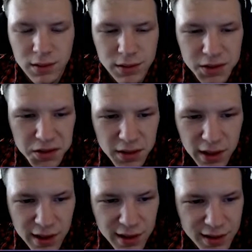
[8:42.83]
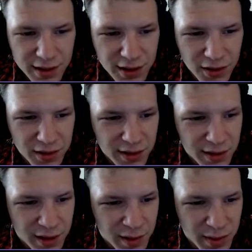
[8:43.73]
Dude, I already know there are
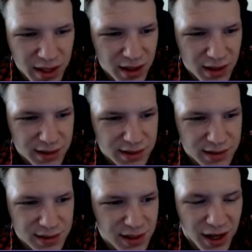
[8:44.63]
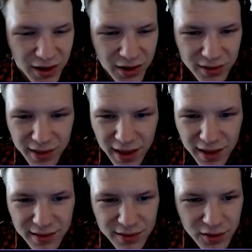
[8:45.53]
going to be guns in here
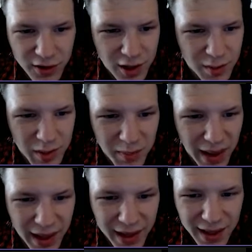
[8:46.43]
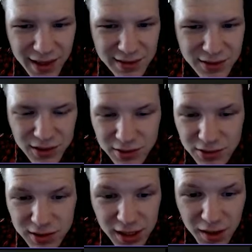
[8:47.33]
that you're going to be mad at, so I'll
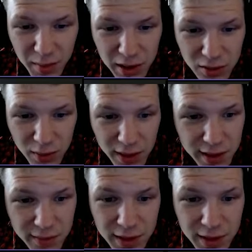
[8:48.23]
just get them out the way.